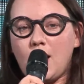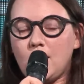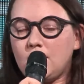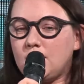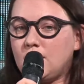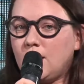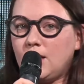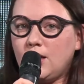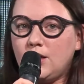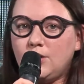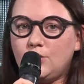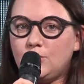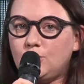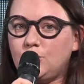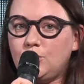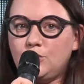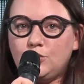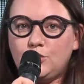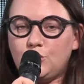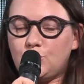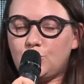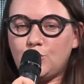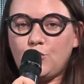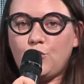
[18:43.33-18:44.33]
It leads
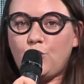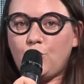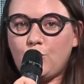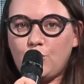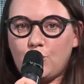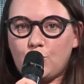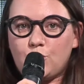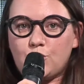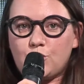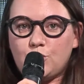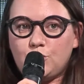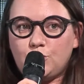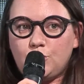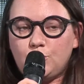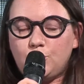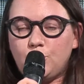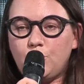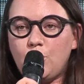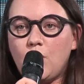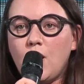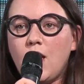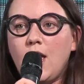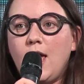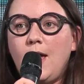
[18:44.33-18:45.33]
to burnout,
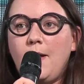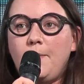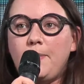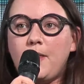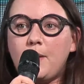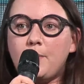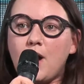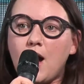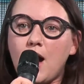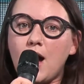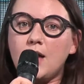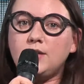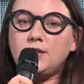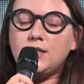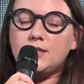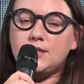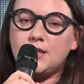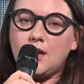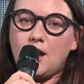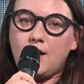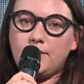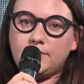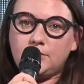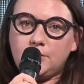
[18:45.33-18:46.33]
and it
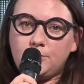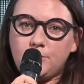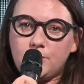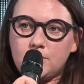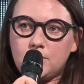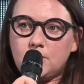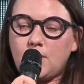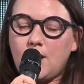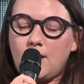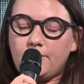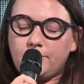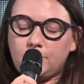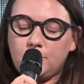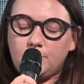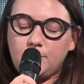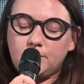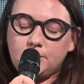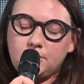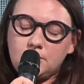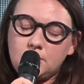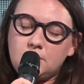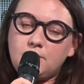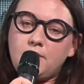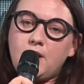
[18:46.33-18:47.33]
will not
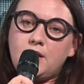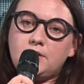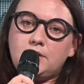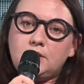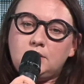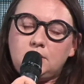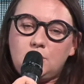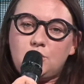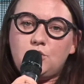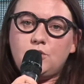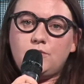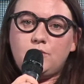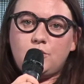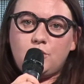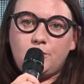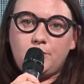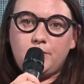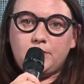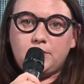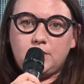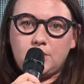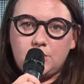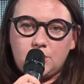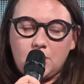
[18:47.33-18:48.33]

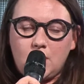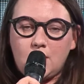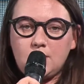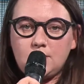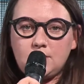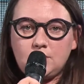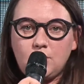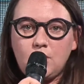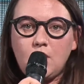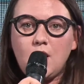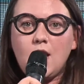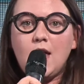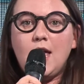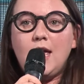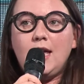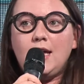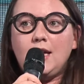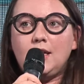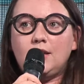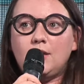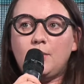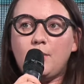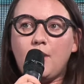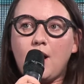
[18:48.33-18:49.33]
lead to anything
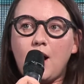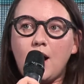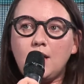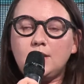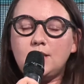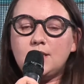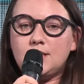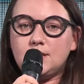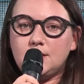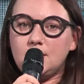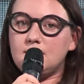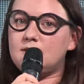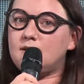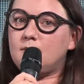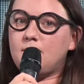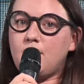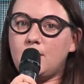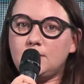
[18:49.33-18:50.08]
positive. So